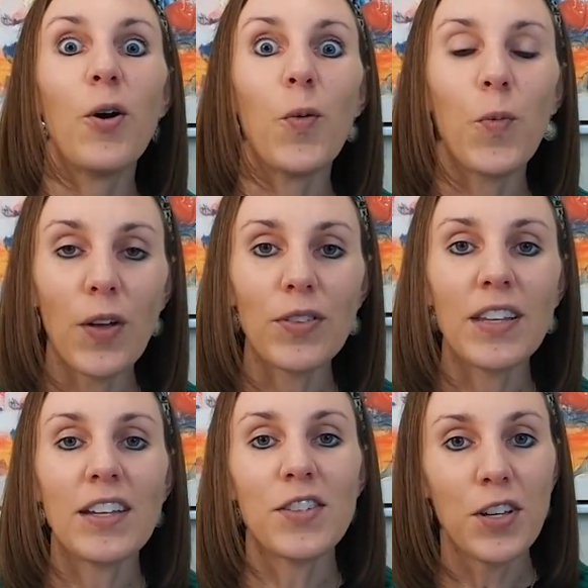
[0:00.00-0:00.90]
Well,
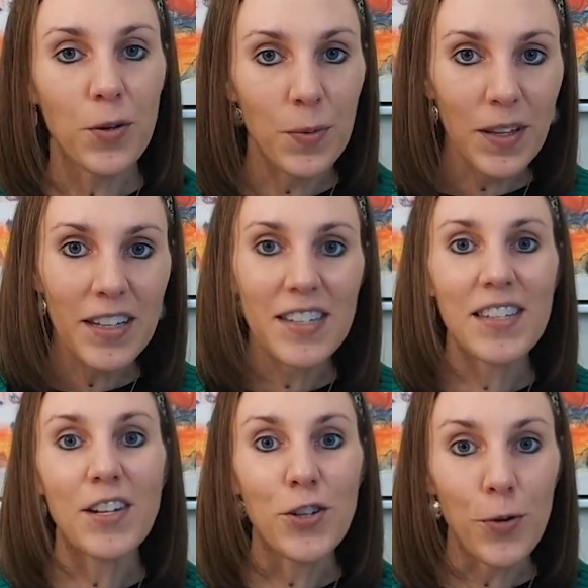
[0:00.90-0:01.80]
that's going to really
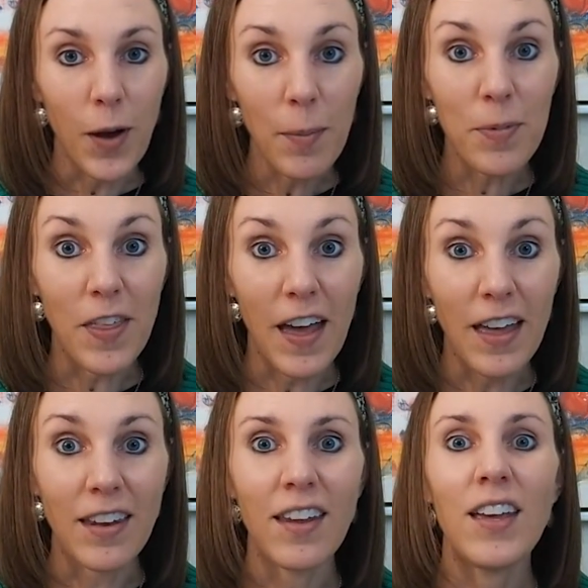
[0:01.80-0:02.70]
set you up
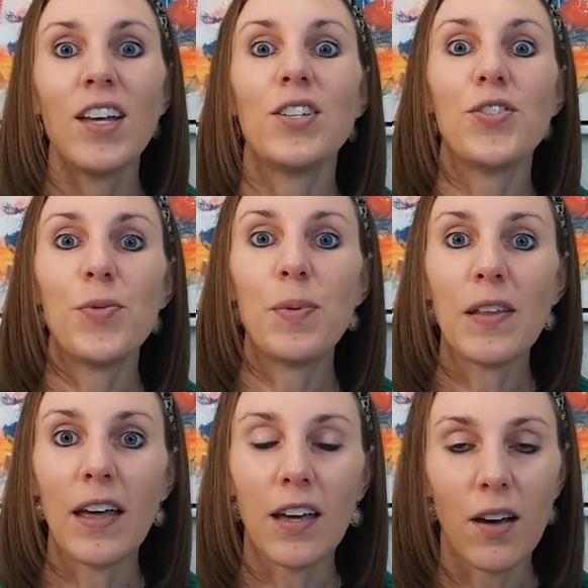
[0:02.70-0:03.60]
then to be
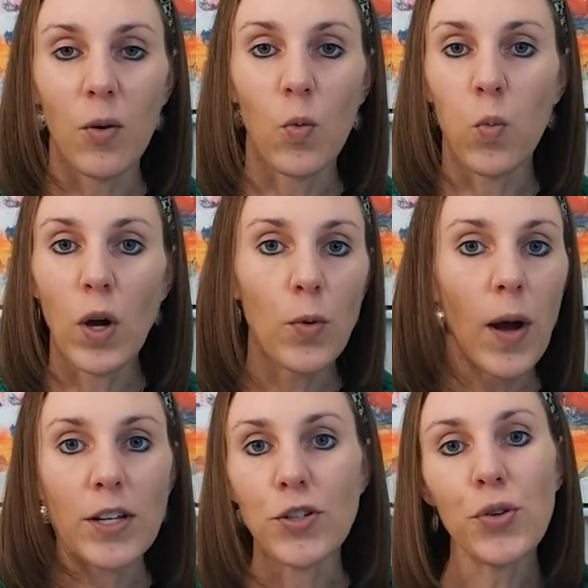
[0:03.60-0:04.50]
like, what do
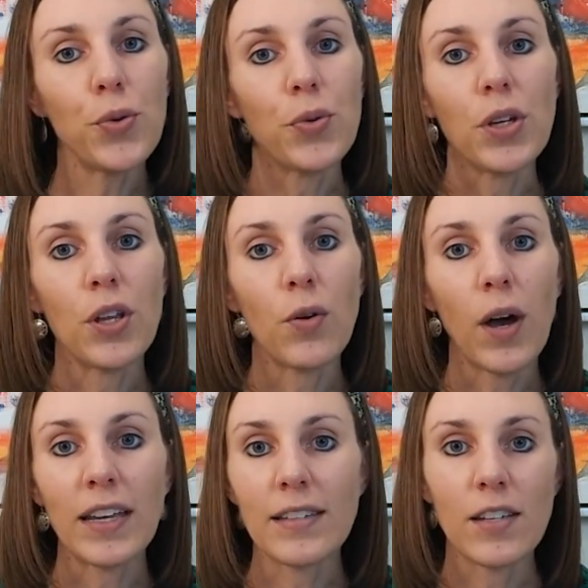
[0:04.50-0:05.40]
I do? You know,
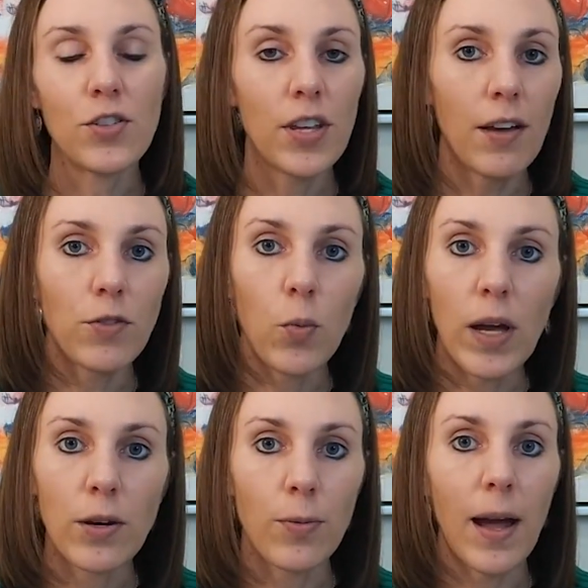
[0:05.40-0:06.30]
I guess I just have to
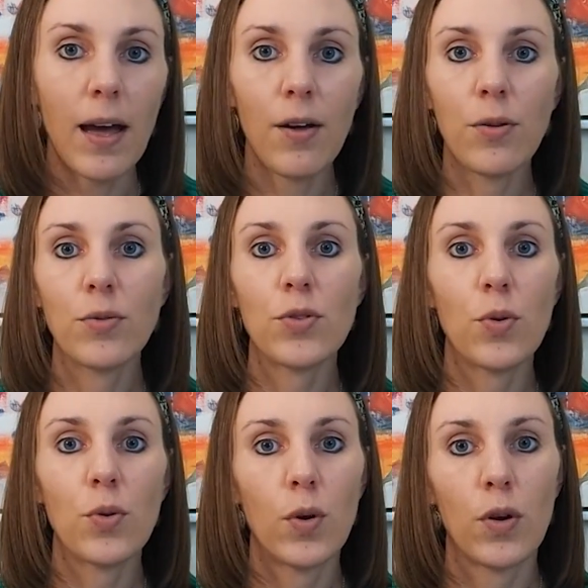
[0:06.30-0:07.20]
wait around
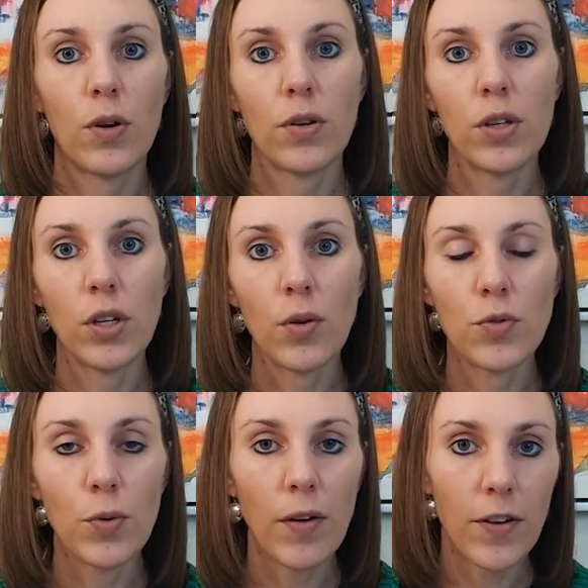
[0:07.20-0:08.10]
or, you know,
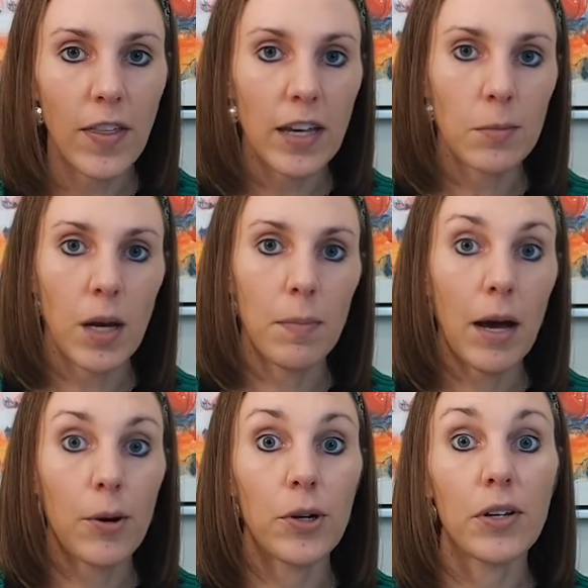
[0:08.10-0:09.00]
do everything in my
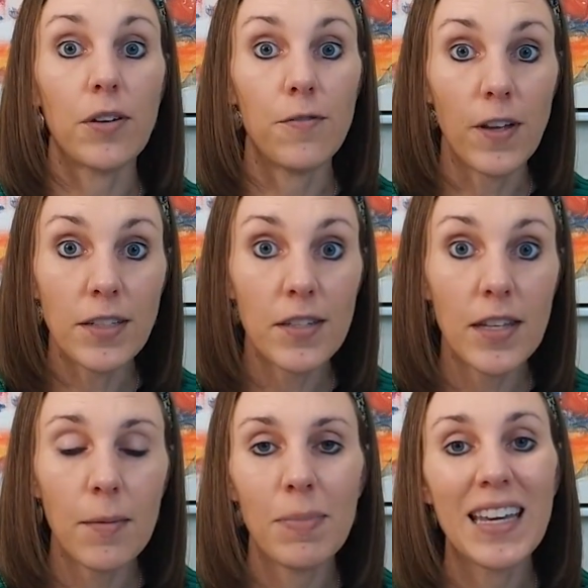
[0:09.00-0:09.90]
power to convince
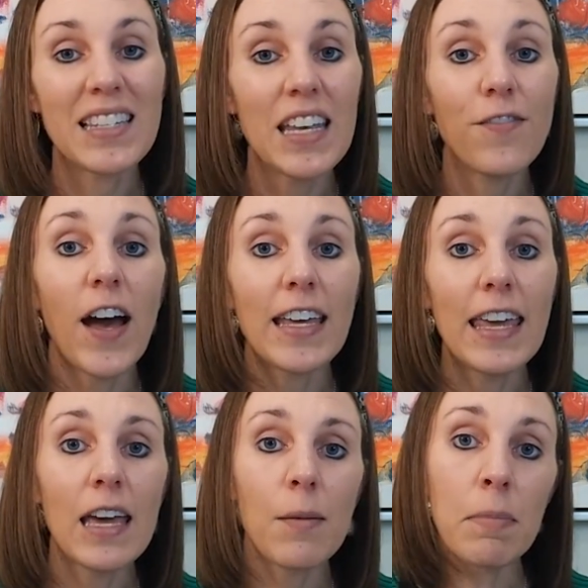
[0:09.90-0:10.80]
them because if I
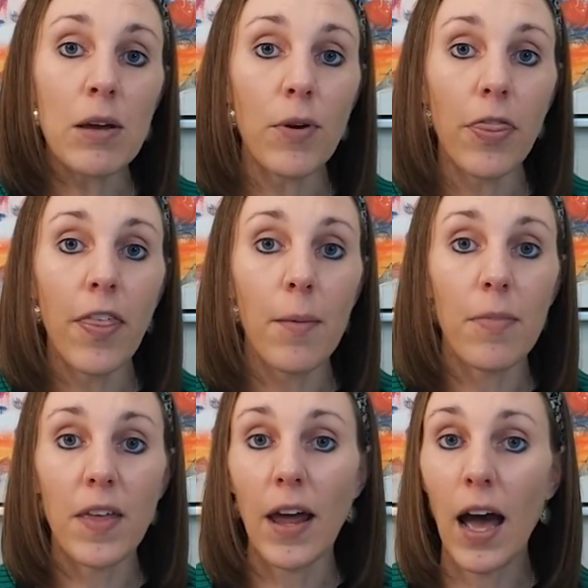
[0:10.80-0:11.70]
can't be with them,
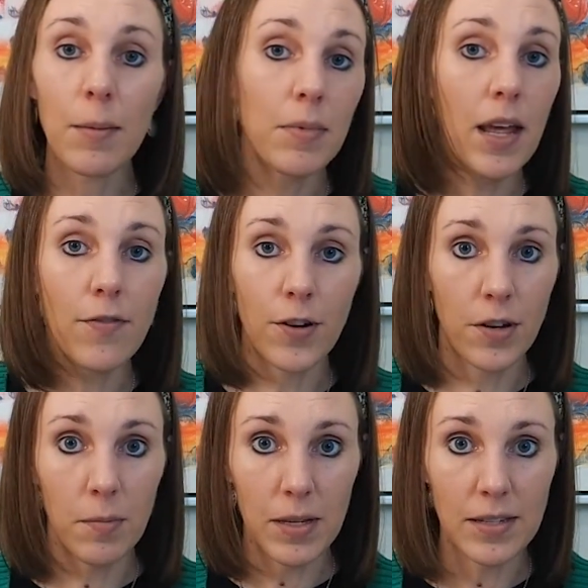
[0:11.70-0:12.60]
then I'm never
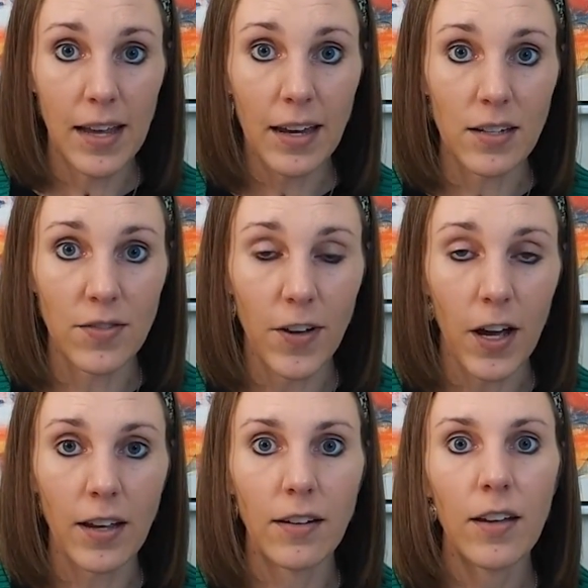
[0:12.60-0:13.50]
going to be
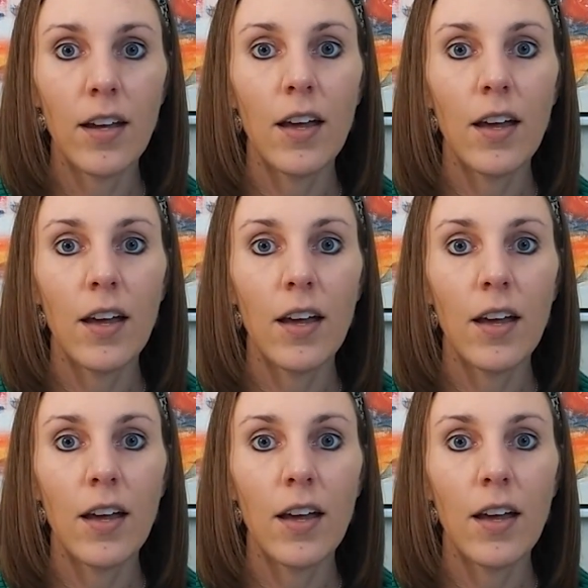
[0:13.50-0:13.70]
satisfied.